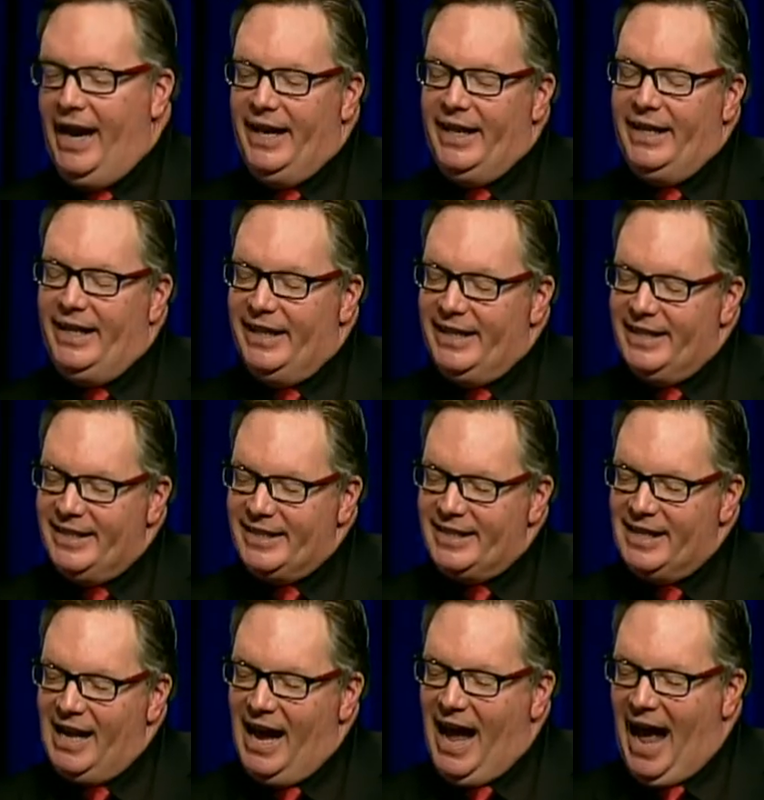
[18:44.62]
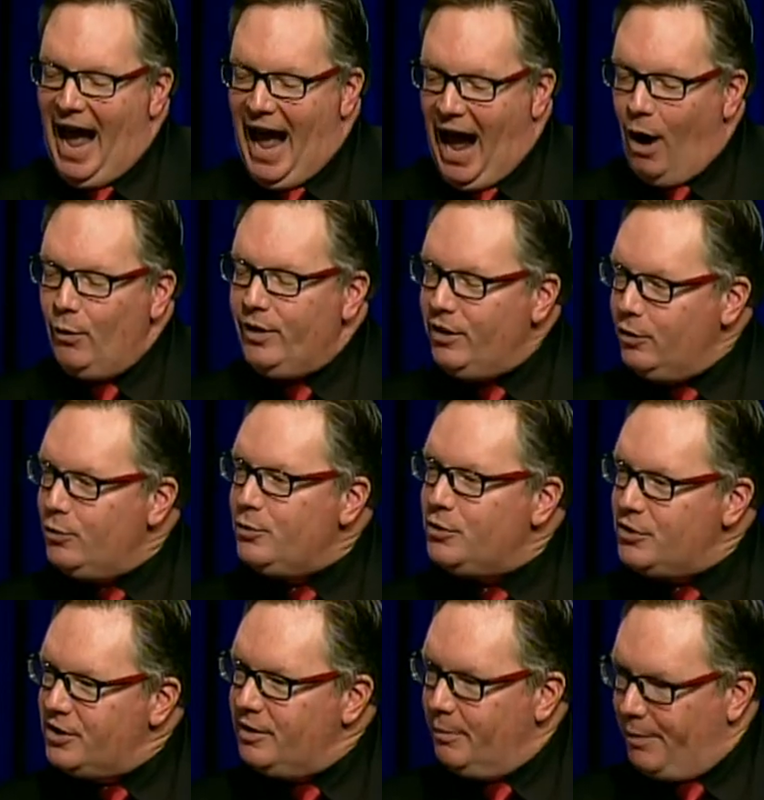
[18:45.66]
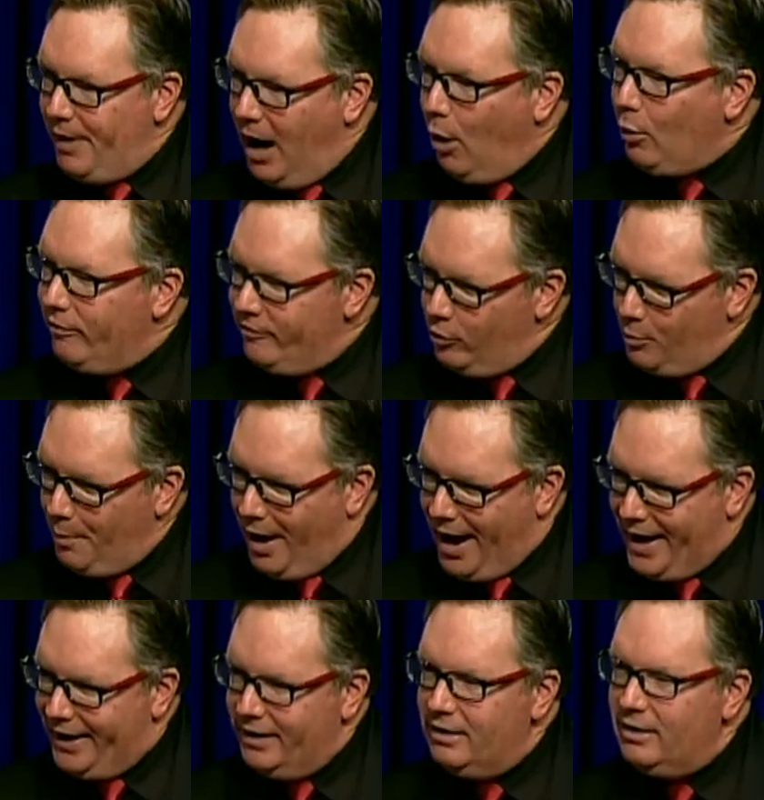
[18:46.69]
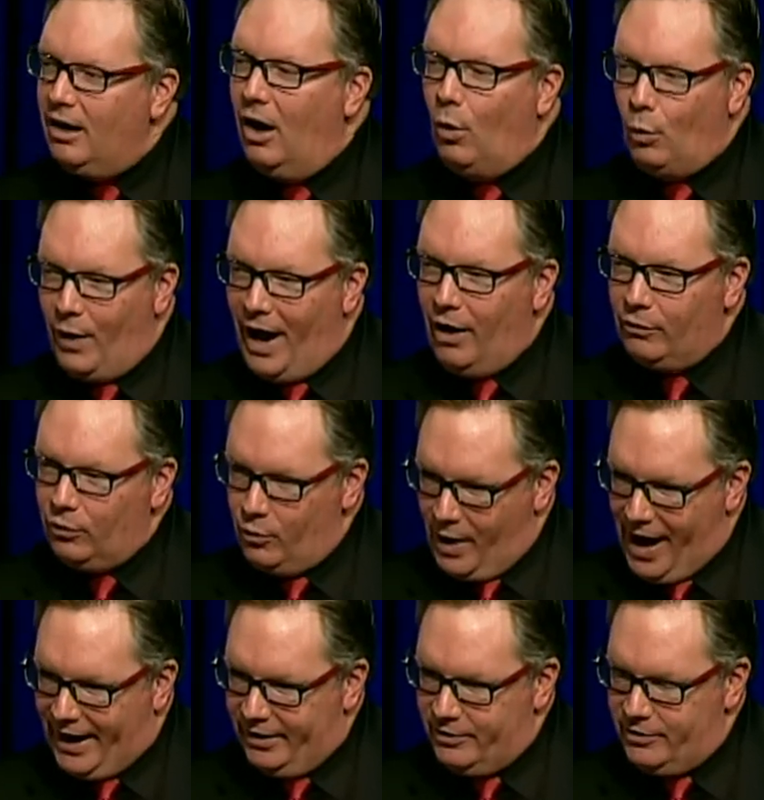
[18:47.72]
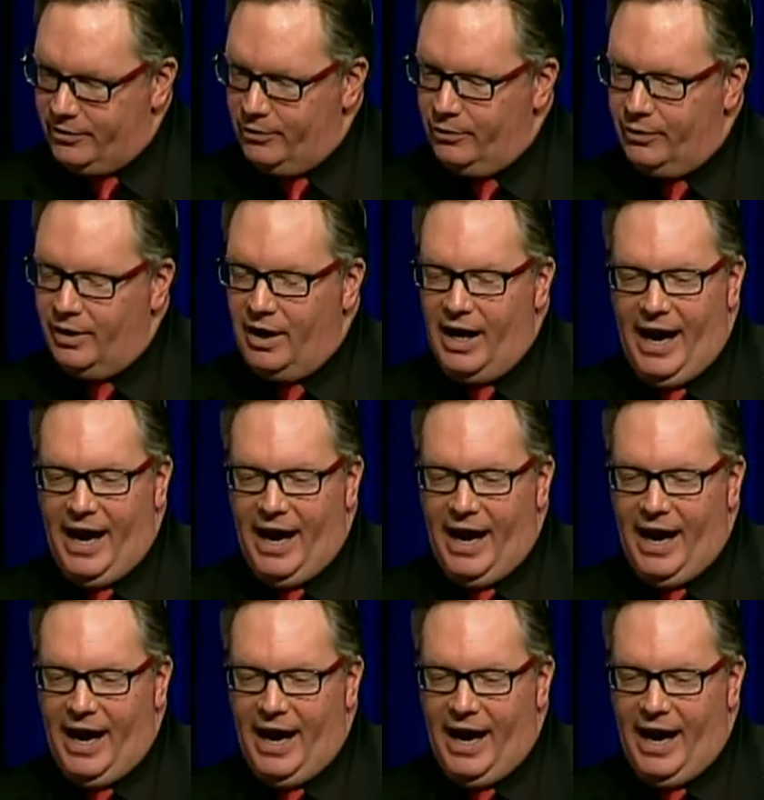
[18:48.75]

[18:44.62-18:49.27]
It is How to Use the Power of Your Mind Around Gratitude.